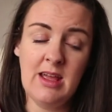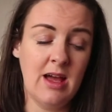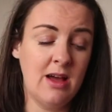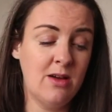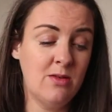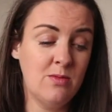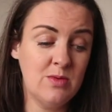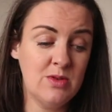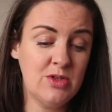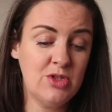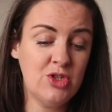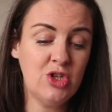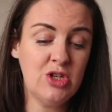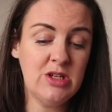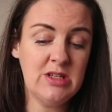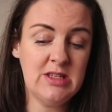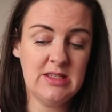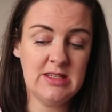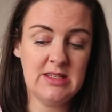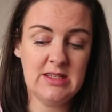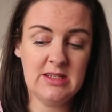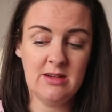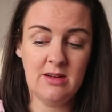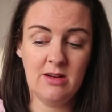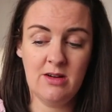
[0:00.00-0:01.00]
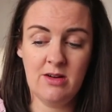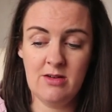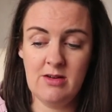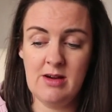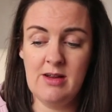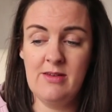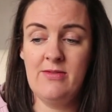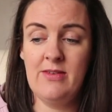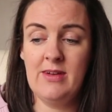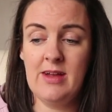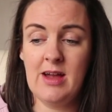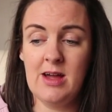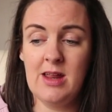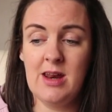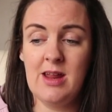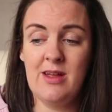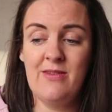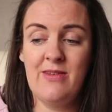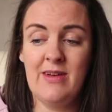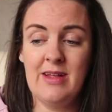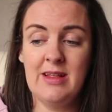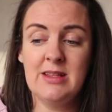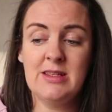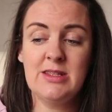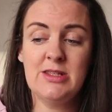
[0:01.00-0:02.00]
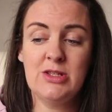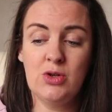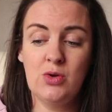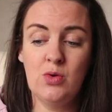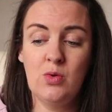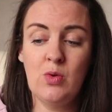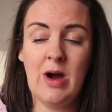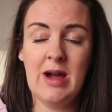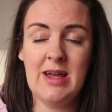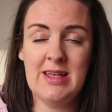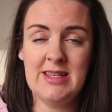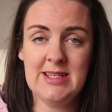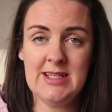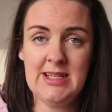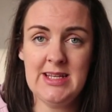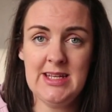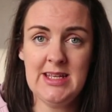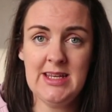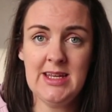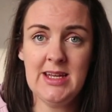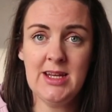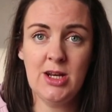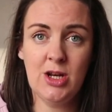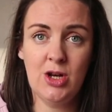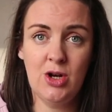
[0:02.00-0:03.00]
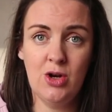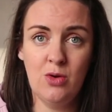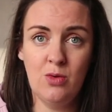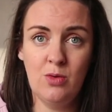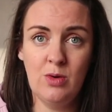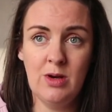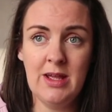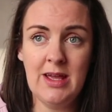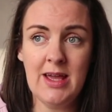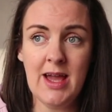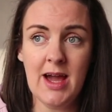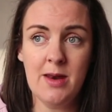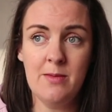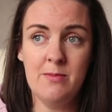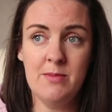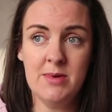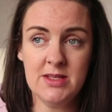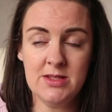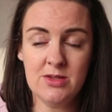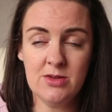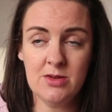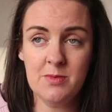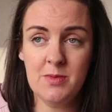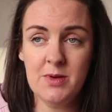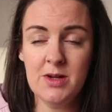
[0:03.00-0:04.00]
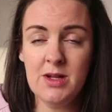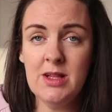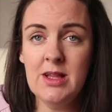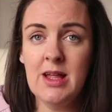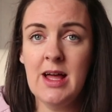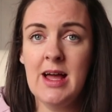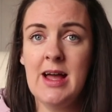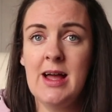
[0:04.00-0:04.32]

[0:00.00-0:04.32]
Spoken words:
Yeah, it was just horrific, and I felt so isolated and lonely and miserable.